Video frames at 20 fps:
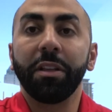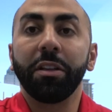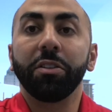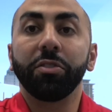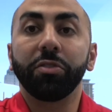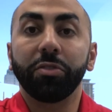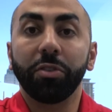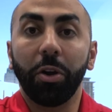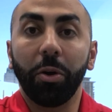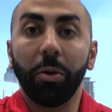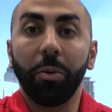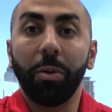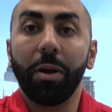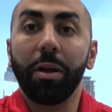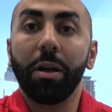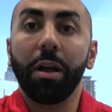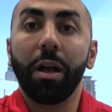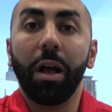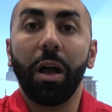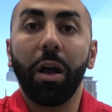So
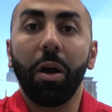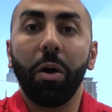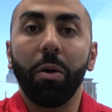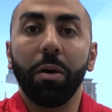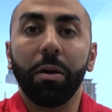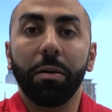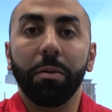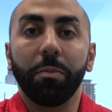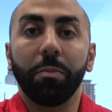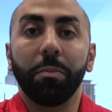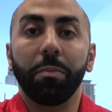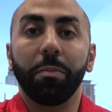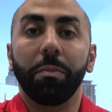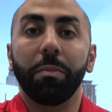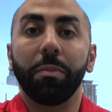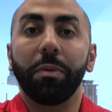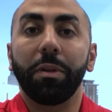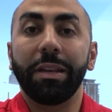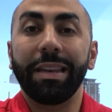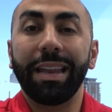
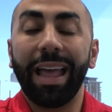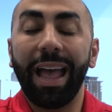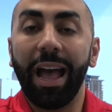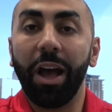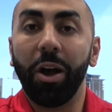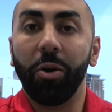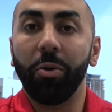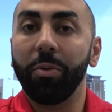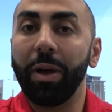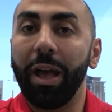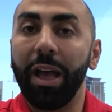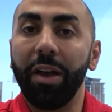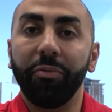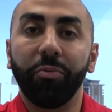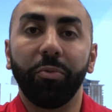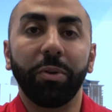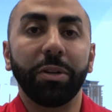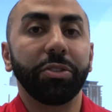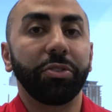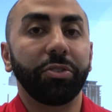now
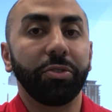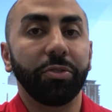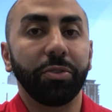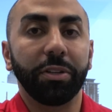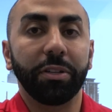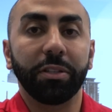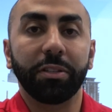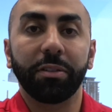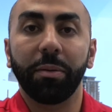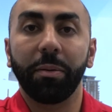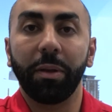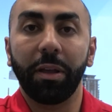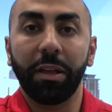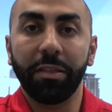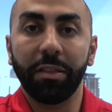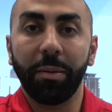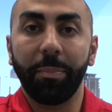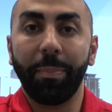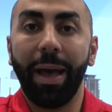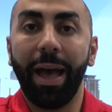F1 students in
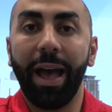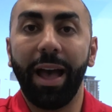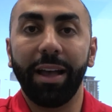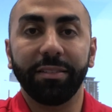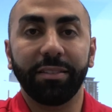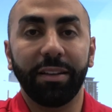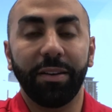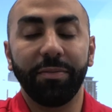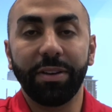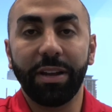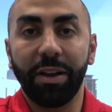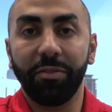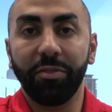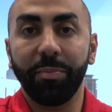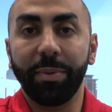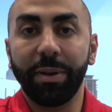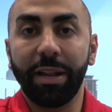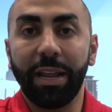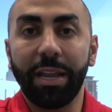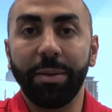the past have never
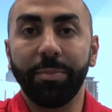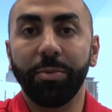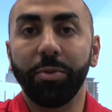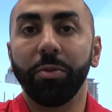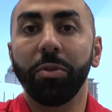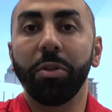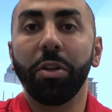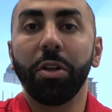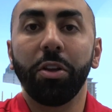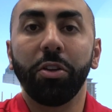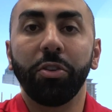been able